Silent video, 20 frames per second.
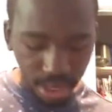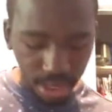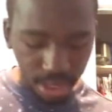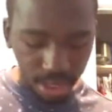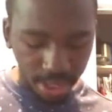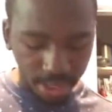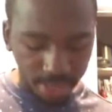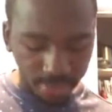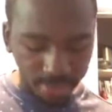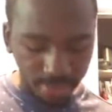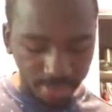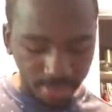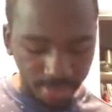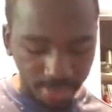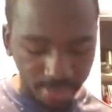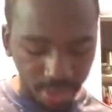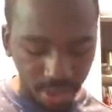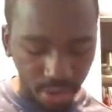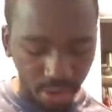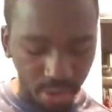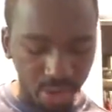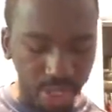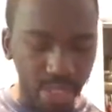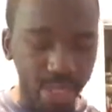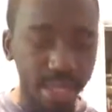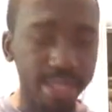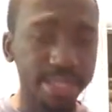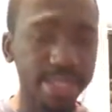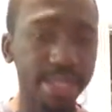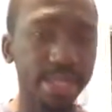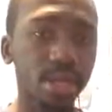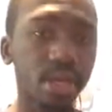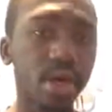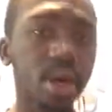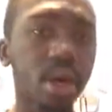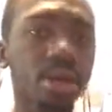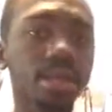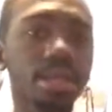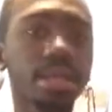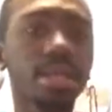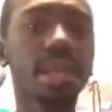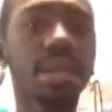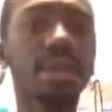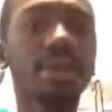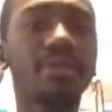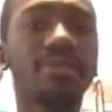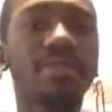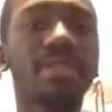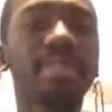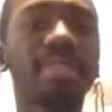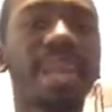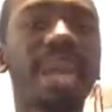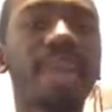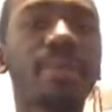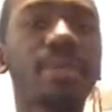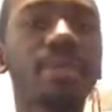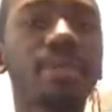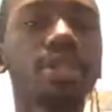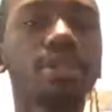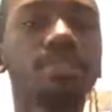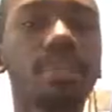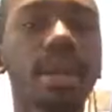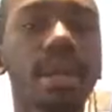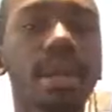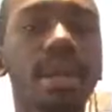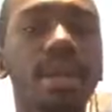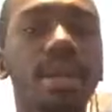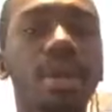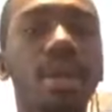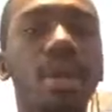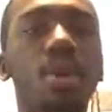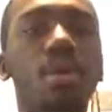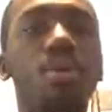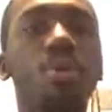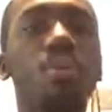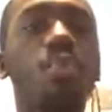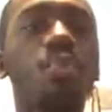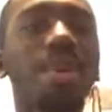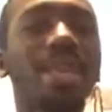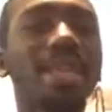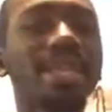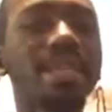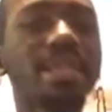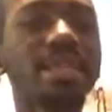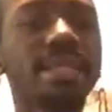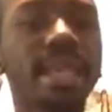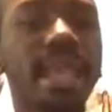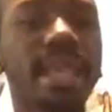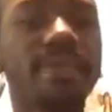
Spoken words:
that hurricanes can cause a lot of damage by wind